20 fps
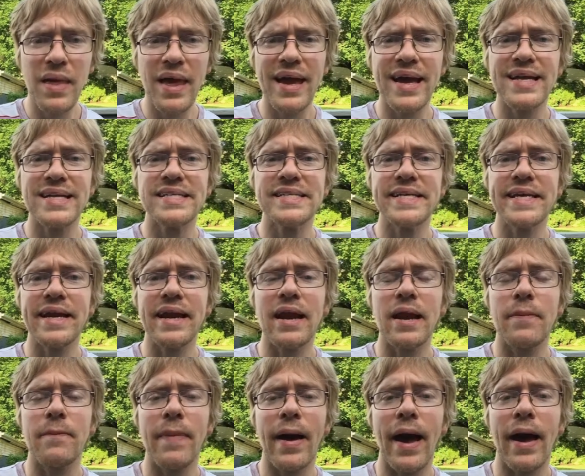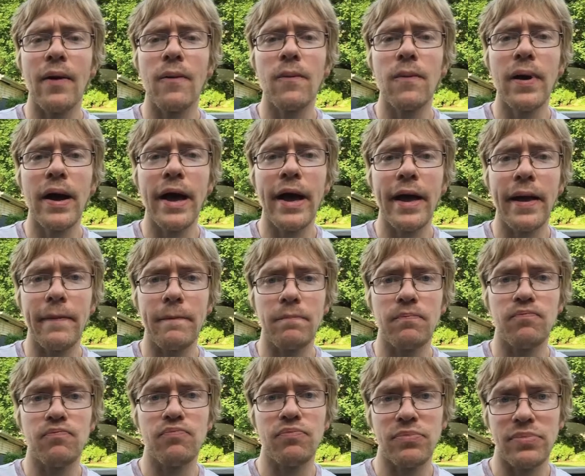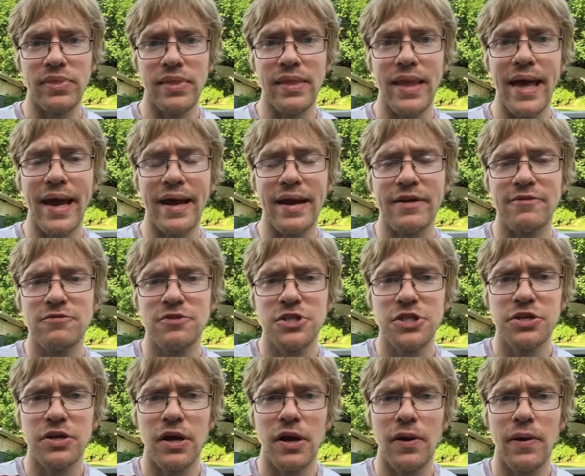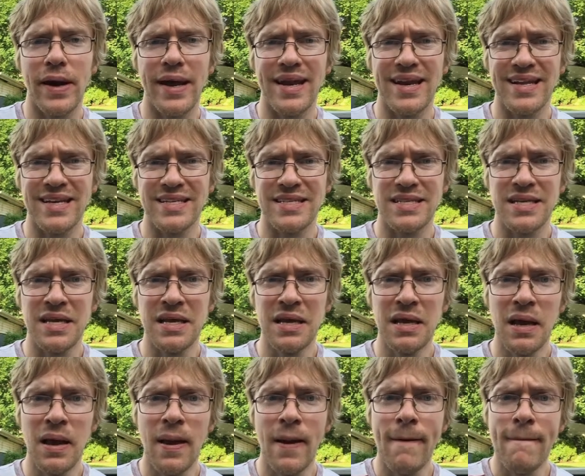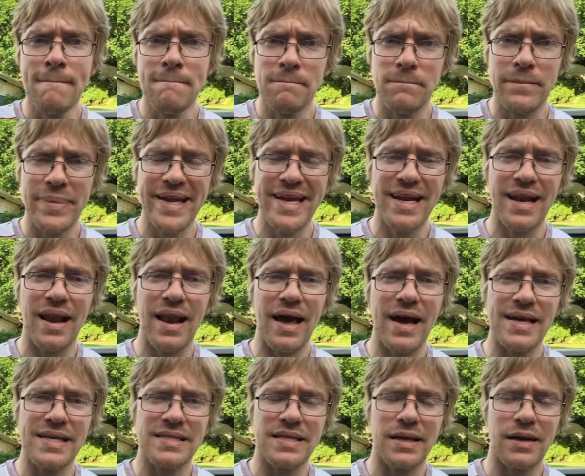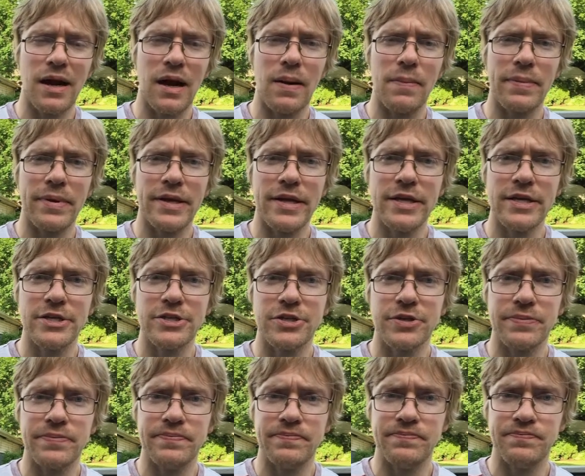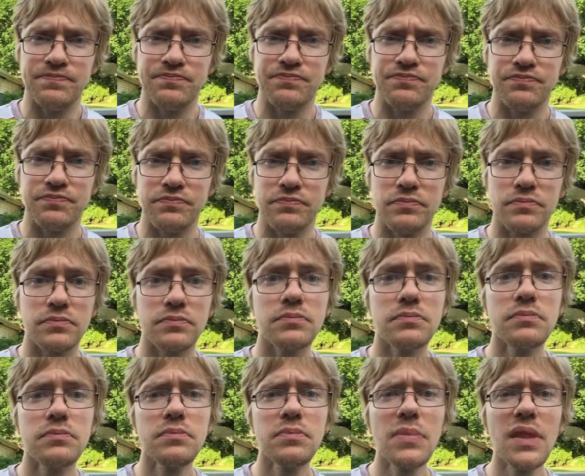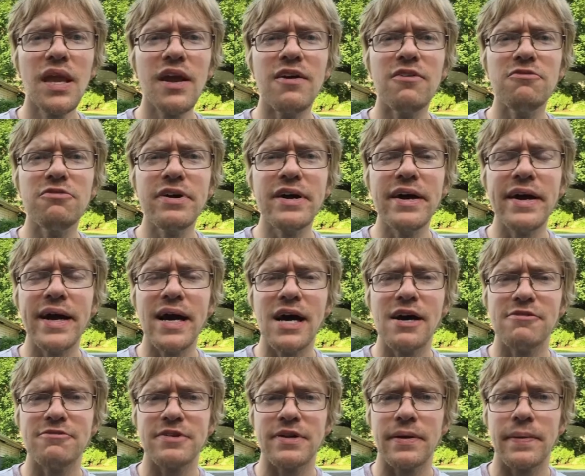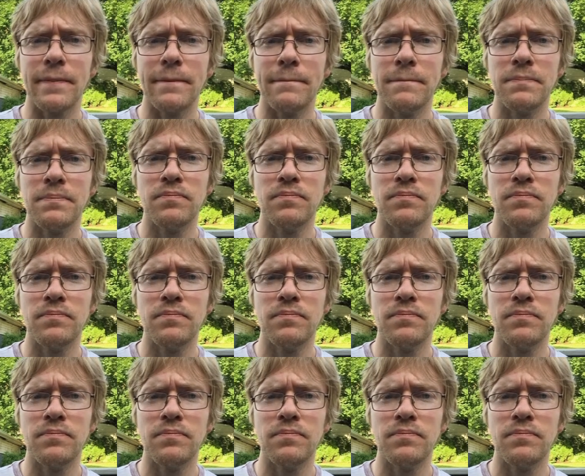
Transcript: It's seen in a bad way, negative judo, and is penalized in competition very often.